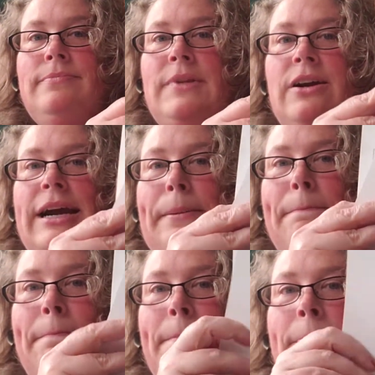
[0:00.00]
All right.
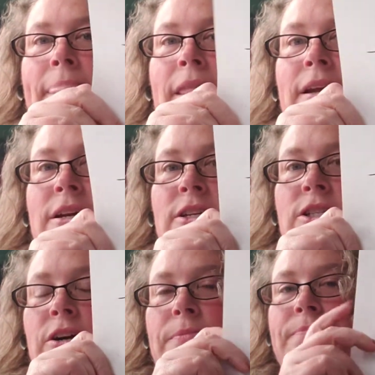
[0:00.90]

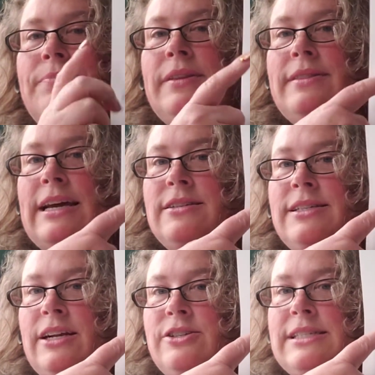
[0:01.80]
So
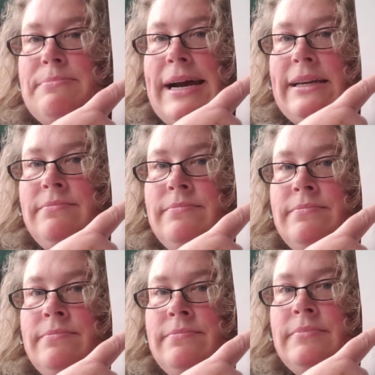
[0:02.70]
$1,000 is mine.
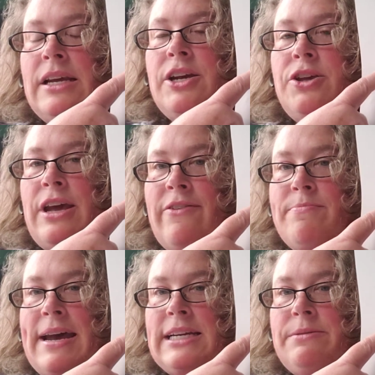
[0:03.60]
You gave it
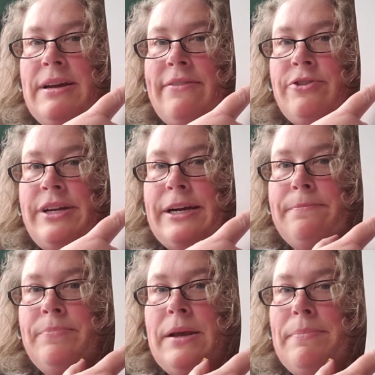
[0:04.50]
back to me after a
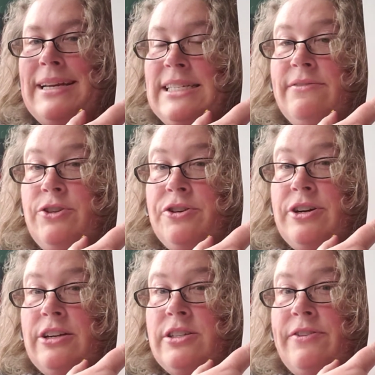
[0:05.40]
year, but I still have
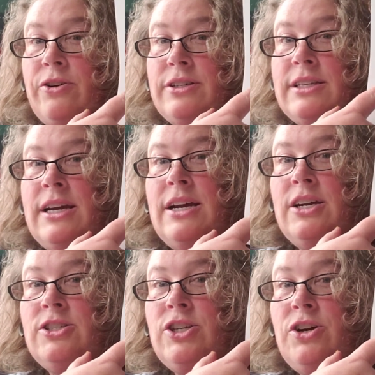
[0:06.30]
$200 of yours.
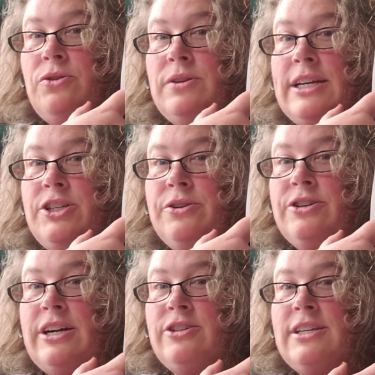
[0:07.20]
So that
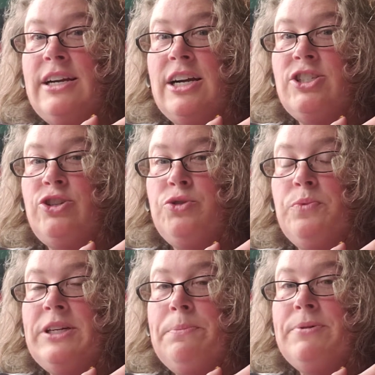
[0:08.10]
$200, it costs you
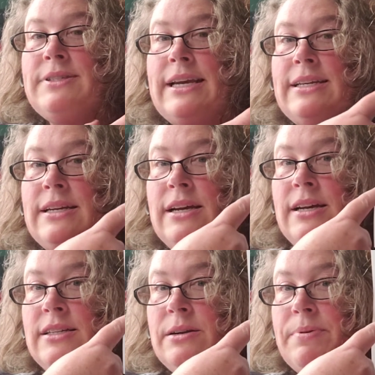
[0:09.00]
20%
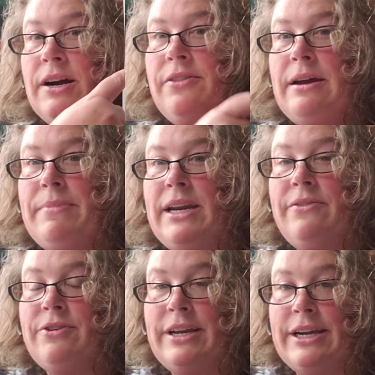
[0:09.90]
to borrow that money
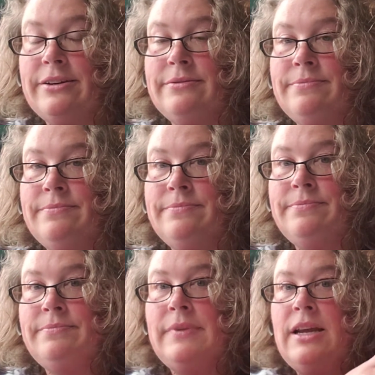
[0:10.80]
for a year.
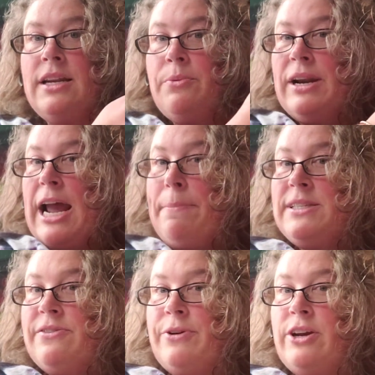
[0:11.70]
Now what
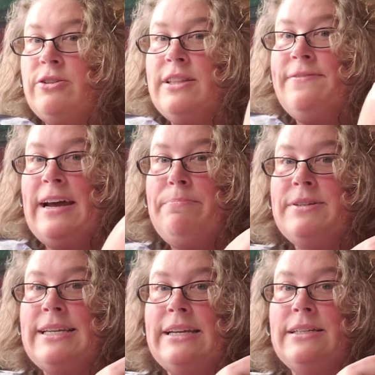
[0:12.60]
happens if we go to the
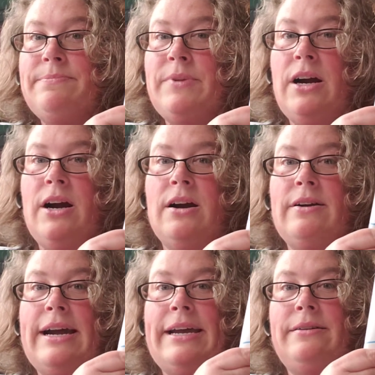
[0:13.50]
5%? All
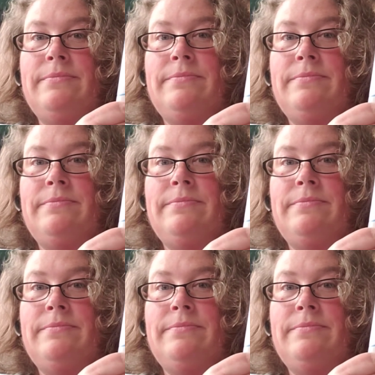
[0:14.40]
right.